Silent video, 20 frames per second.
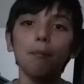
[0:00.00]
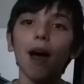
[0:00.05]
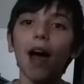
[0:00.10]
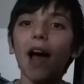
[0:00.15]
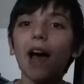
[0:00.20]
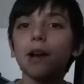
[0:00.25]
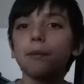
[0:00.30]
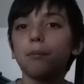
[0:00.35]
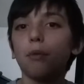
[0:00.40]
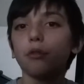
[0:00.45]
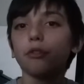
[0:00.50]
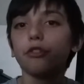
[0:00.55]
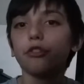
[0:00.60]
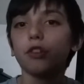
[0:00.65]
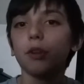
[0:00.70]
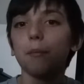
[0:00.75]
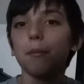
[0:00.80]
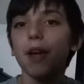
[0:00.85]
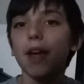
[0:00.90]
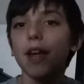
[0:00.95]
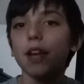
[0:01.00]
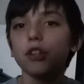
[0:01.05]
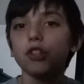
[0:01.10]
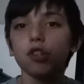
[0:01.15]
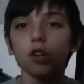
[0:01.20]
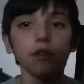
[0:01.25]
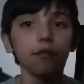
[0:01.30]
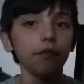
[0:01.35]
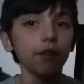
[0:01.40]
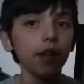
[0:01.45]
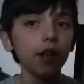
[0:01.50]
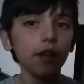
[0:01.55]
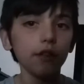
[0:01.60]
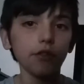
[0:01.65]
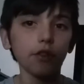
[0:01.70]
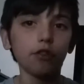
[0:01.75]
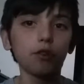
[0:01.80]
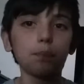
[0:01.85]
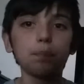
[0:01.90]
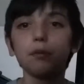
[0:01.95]
Mad Monster Mansion,
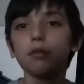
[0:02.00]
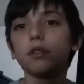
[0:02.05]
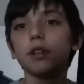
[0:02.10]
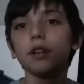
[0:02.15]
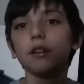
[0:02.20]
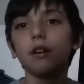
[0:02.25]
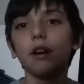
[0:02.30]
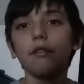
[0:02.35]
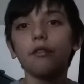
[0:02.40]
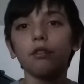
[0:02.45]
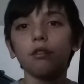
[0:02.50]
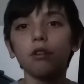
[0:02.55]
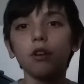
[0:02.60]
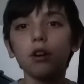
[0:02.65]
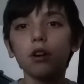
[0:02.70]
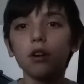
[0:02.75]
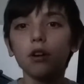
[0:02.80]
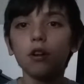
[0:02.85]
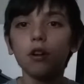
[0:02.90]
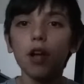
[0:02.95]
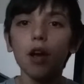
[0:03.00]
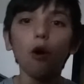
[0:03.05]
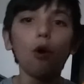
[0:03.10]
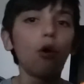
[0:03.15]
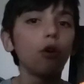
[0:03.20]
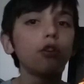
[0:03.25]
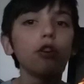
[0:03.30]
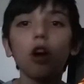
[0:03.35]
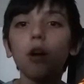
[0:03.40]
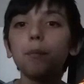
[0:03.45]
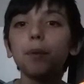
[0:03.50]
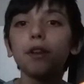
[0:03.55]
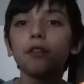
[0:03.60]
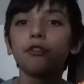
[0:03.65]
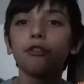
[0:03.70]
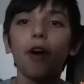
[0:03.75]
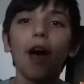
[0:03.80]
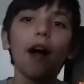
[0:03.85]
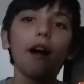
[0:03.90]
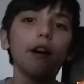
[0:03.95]
the spooky level, or Gobi's
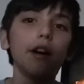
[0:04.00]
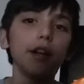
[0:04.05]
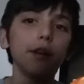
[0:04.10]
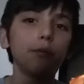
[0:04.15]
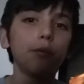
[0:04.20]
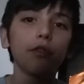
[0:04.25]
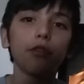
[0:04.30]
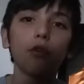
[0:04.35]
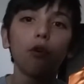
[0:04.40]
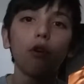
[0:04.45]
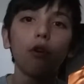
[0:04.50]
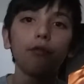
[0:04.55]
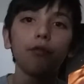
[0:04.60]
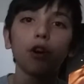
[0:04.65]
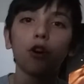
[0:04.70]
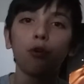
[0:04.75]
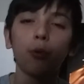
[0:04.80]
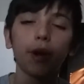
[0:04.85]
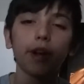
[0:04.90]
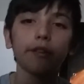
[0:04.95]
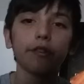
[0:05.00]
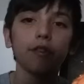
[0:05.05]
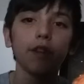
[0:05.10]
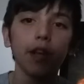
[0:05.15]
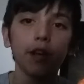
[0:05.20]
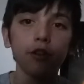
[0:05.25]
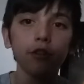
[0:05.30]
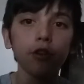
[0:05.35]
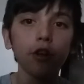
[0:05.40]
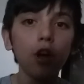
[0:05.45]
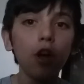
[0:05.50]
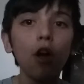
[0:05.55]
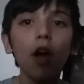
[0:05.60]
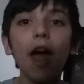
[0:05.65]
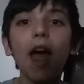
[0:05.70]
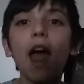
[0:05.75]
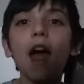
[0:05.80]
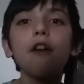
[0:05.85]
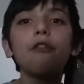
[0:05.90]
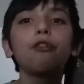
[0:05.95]
Valley with all of the quicksand.
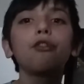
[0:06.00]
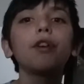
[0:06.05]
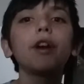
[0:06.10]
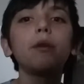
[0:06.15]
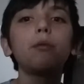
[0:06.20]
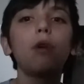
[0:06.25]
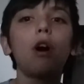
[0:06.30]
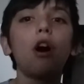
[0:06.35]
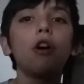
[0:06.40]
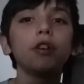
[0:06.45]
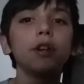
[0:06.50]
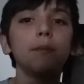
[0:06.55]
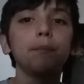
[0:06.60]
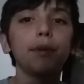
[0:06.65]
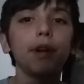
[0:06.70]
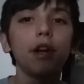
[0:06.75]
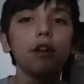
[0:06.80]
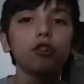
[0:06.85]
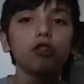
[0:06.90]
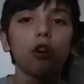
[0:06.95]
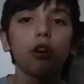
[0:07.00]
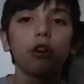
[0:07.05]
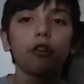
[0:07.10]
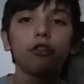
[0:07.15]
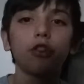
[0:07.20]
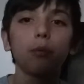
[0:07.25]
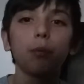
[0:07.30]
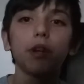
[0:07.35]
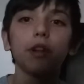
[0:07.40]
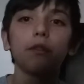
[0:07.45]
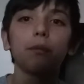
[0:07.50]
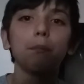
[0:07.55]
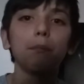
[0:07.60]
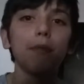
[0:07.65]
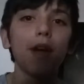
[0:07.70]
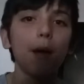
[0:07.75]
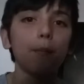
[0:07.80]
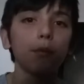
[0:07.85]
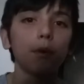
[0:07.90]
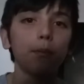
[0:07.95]
Every world in Banjo-Kazooie is
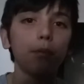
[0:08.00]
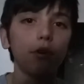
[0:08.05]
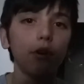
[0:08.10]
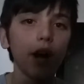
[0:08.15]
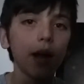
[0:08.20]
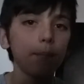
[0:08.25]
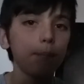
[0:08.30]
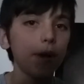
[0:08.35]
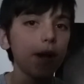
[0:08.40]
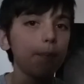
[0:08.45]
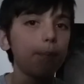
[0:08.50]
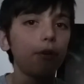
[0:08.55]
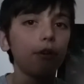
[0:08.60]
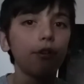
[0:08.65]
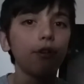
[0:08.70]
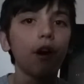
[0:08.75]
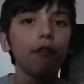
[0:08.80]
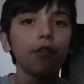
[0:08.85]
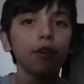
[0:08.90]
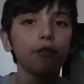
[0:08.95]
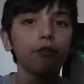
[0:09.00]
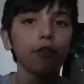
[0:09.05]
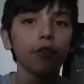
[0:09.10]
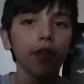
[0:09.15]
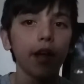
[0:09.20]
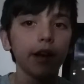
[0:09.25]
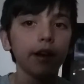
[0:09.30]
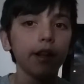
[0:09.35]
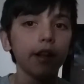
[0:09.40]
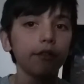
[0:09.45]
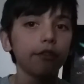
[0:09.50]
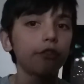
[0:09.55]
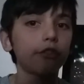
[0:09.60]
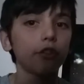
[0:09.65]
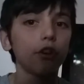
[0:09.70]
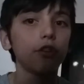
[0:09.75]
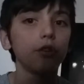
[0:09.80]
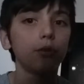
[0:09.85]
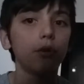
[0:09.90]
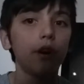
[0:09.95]
memorable, and people love it for that, and
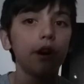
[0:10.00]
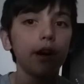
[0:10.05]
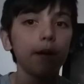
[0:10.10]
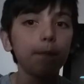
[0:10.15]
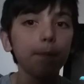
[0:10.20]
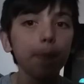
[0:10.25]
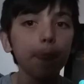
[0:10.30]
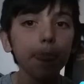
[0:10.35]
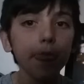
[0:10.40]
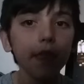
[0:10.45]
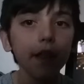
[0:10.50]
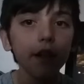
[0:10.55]
so do I.